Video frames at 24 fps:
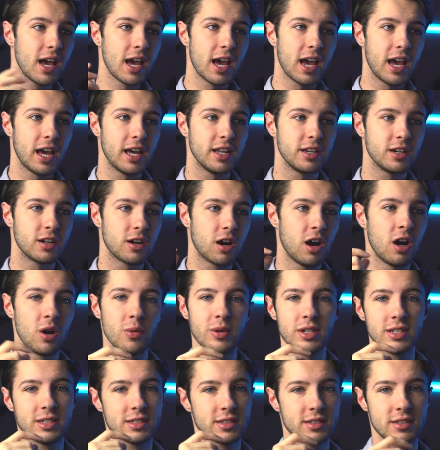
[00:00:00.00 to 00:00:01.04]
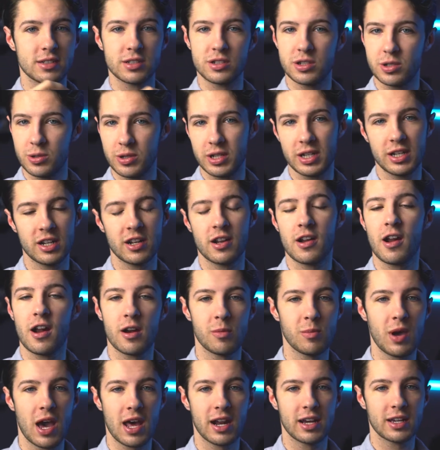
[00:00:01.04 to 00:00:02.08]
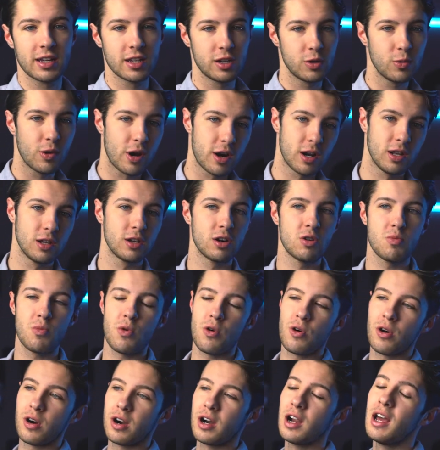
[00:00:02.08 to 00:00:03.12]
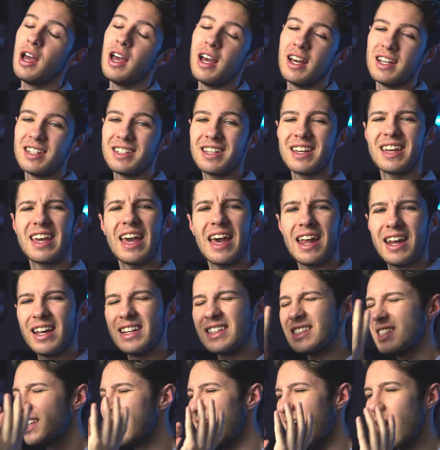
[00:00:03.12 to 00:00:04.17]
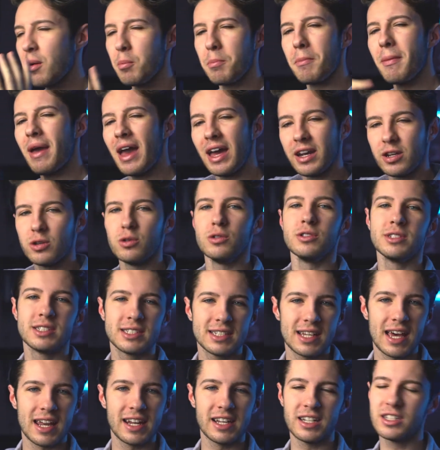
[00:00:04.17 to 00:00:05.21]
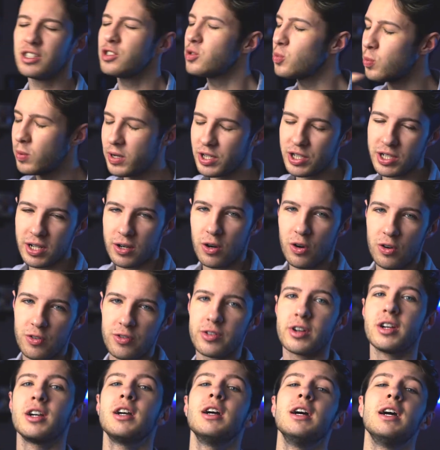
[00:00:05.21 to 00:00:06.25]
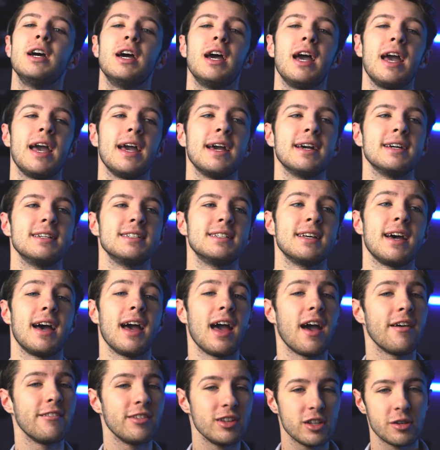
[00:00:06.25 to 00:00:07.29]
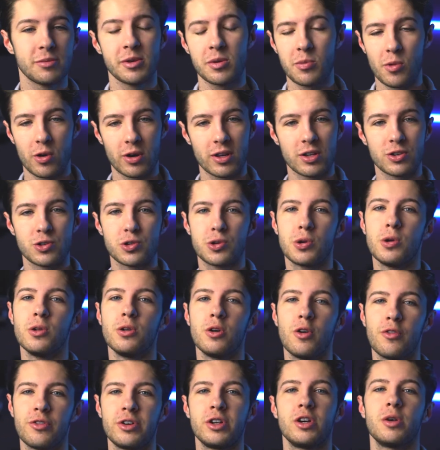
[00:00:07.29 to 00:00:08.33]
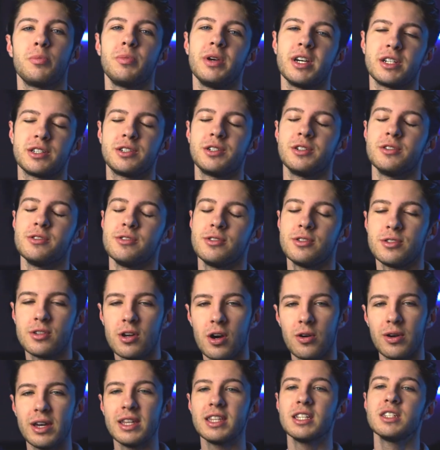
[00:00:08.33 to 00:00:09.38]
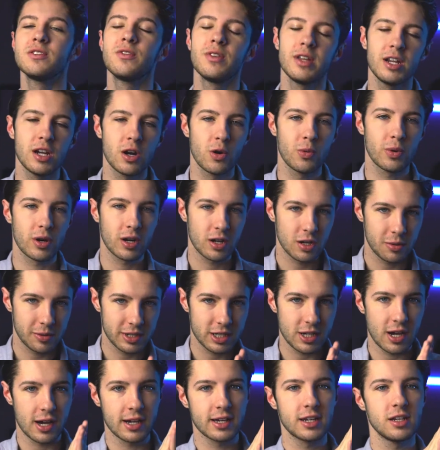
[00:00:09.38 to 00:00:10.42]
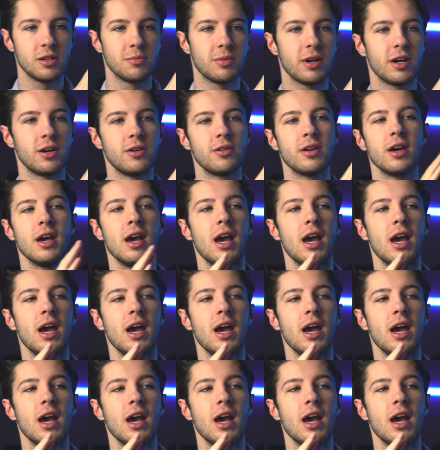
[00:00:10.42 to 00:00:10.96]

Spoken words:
and you're always shooting in an automatic and you want to learn more, to get into that manual setting, switch it over, and have a little bit more control over your pictures. So in this video, we're going to be talking about